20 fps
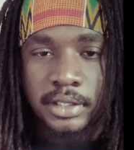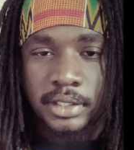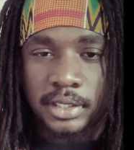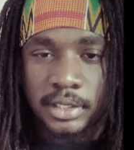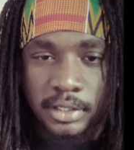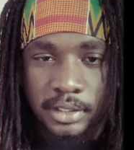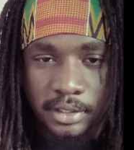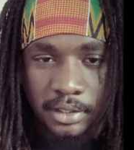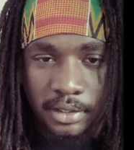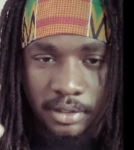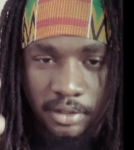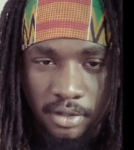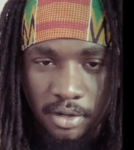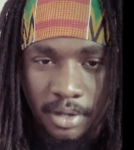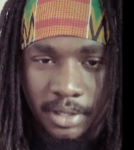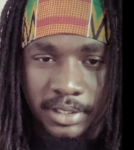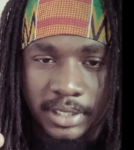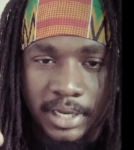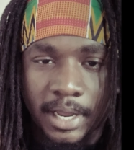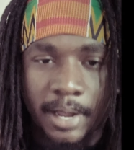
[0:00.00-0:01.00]
the, you know what
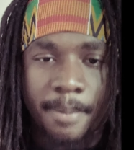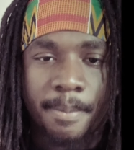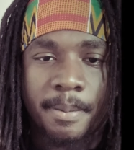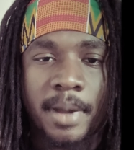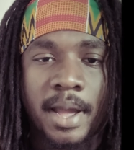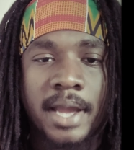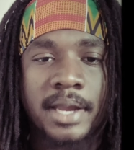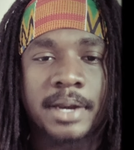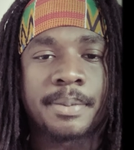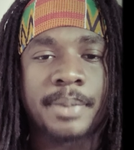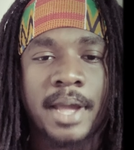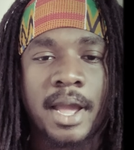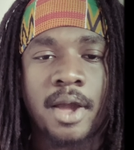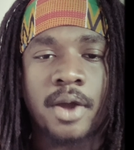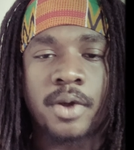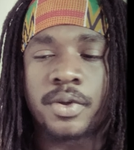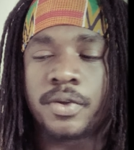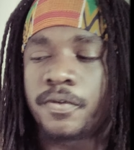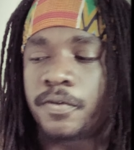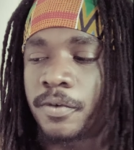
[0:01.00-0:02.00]
I'm saying, mind and
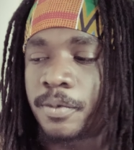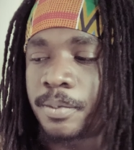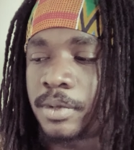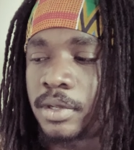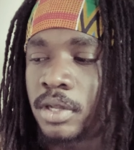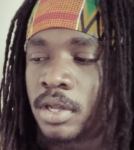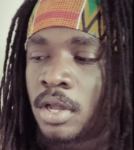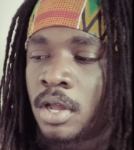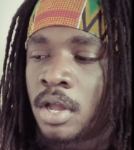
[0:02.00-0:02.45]
power, you feel me?